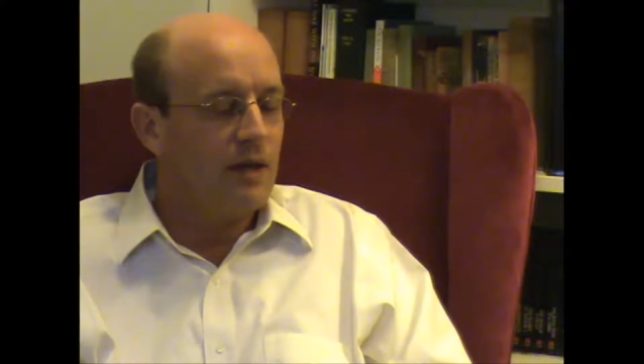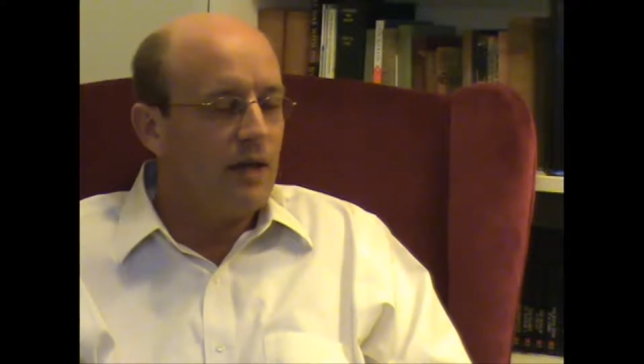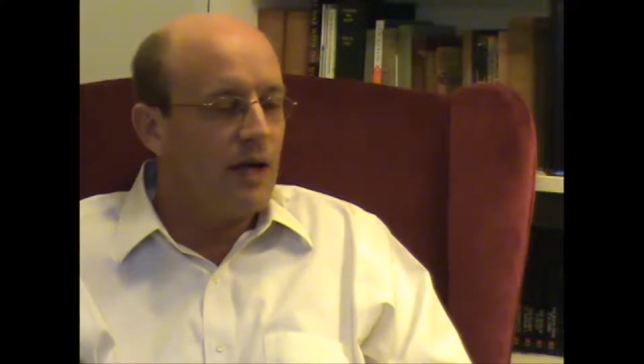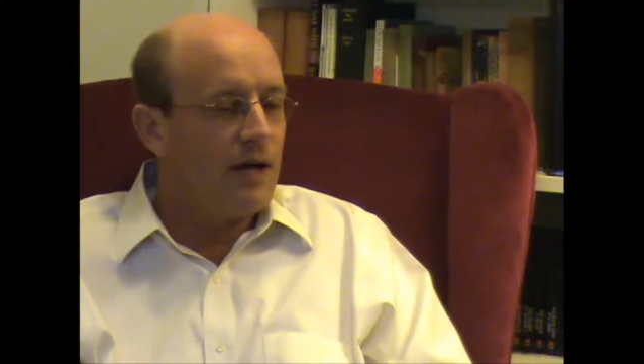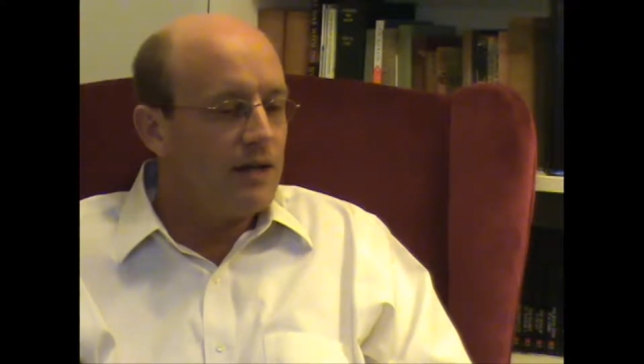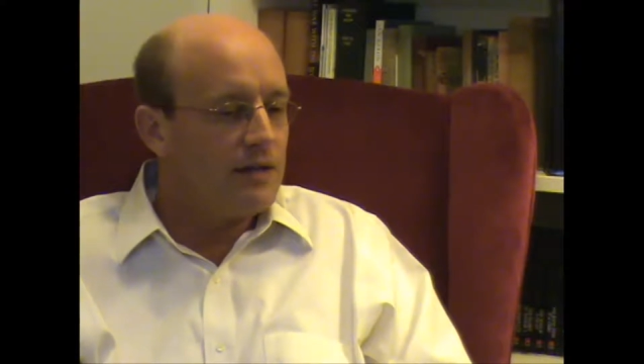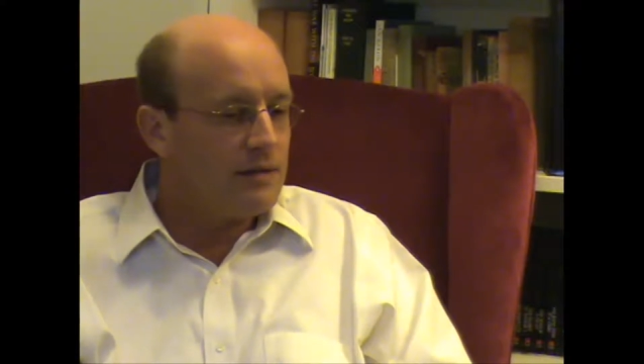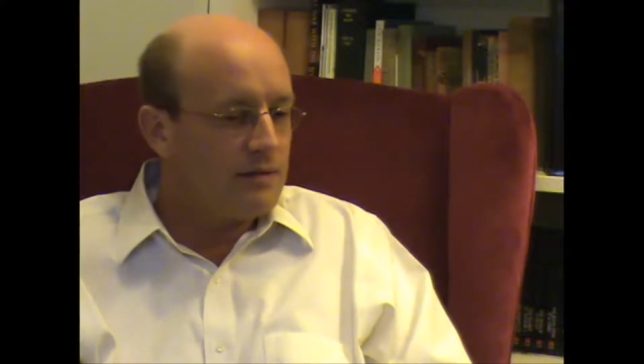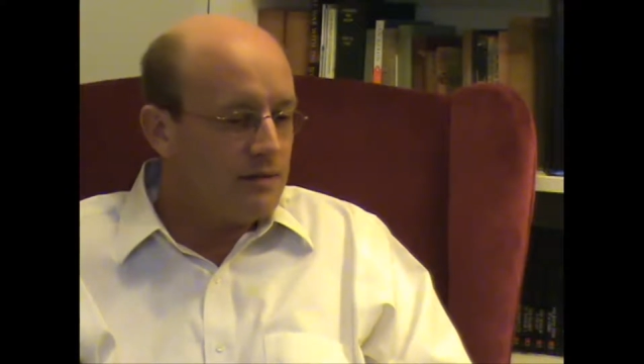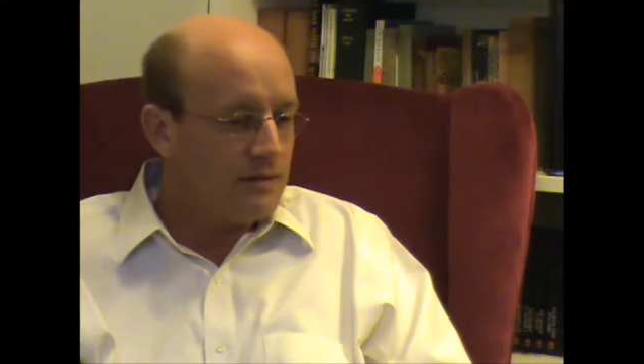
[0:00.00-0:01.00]

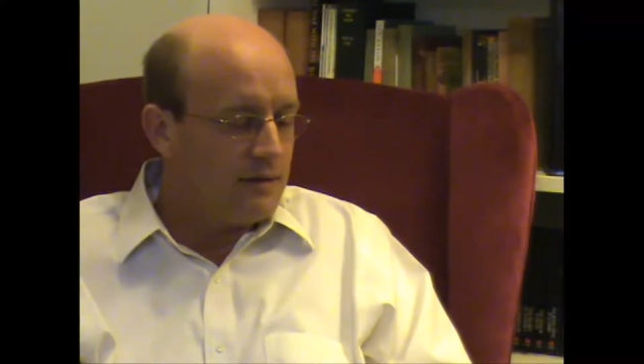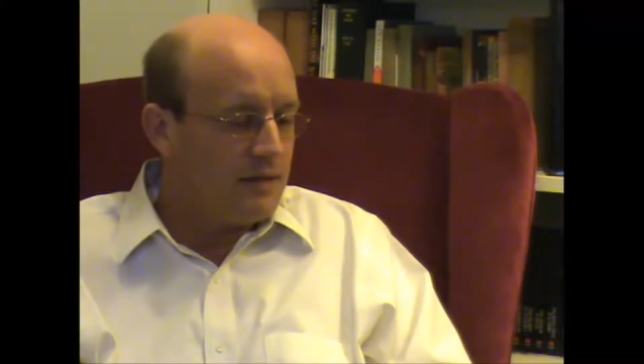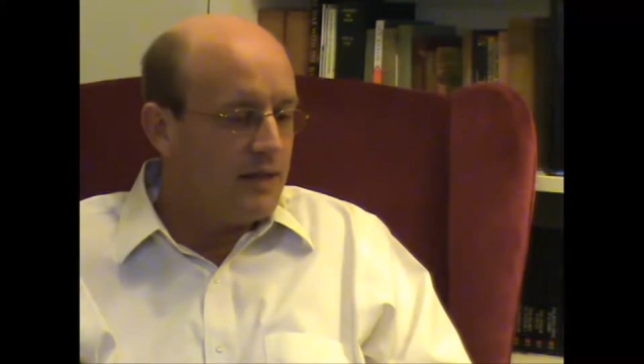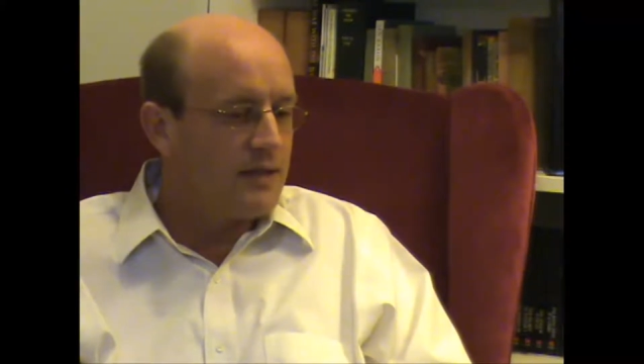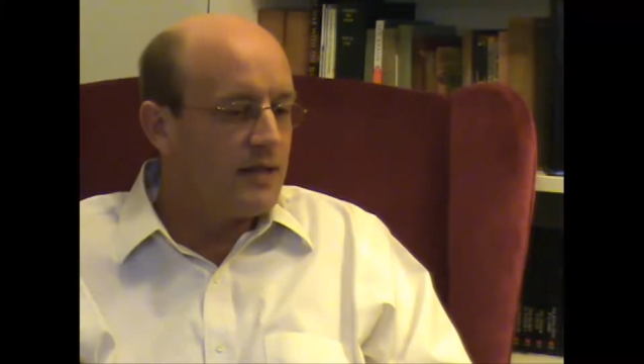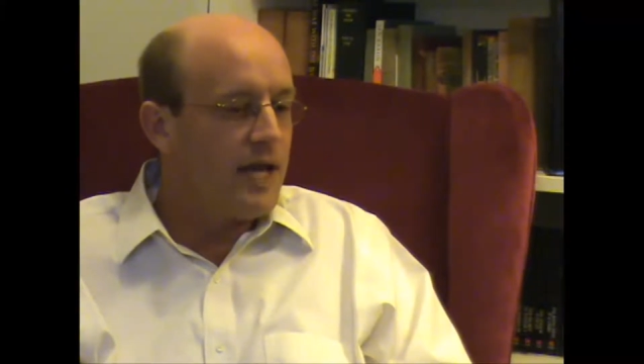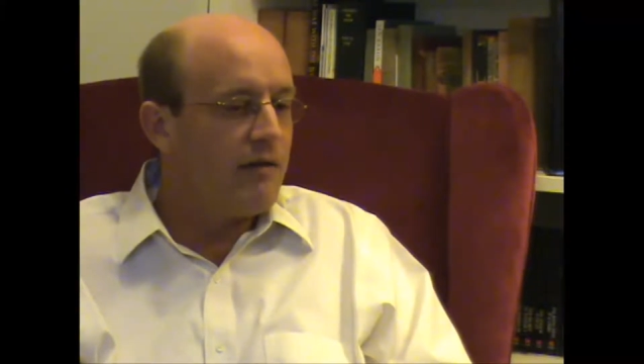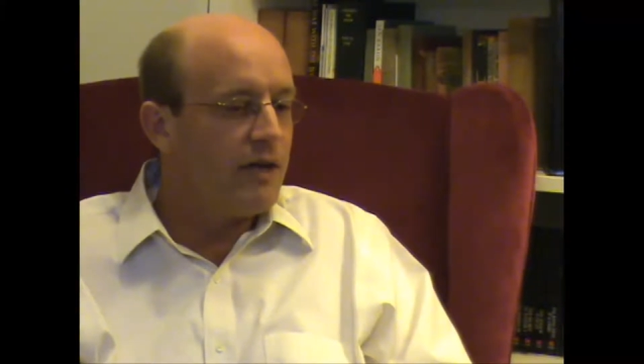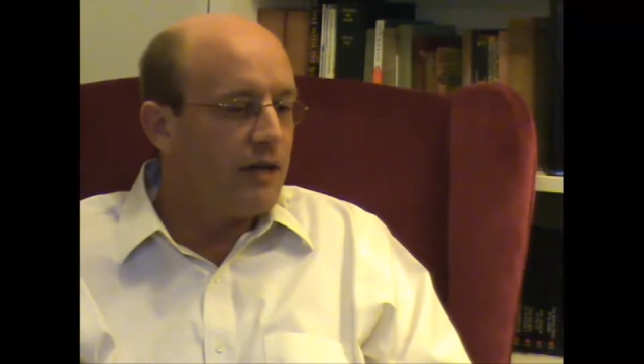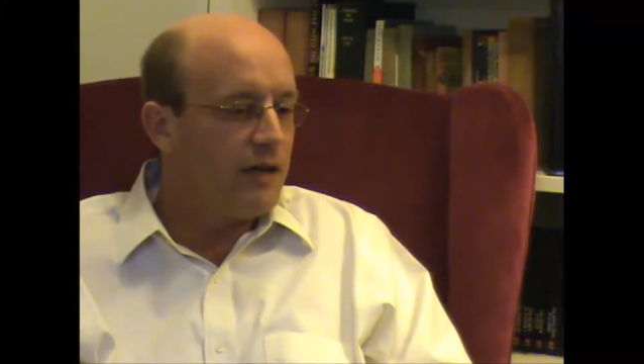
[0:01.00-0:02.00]
And it's
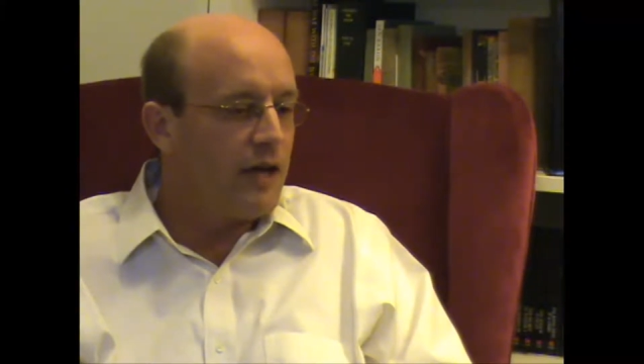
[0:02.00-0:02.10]
there in the